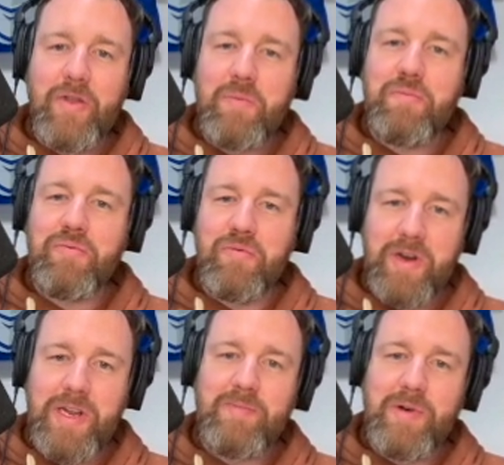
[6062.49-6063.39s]
they're
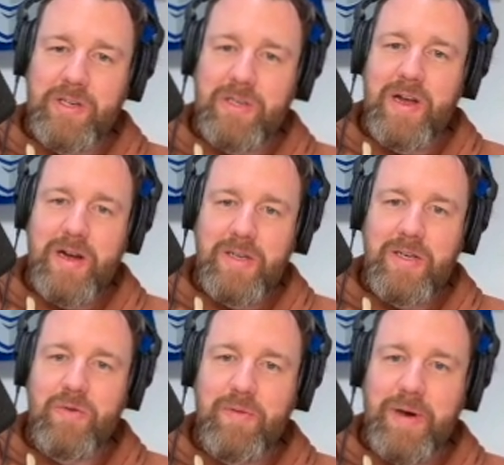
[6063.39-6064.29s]
pretty much locked into a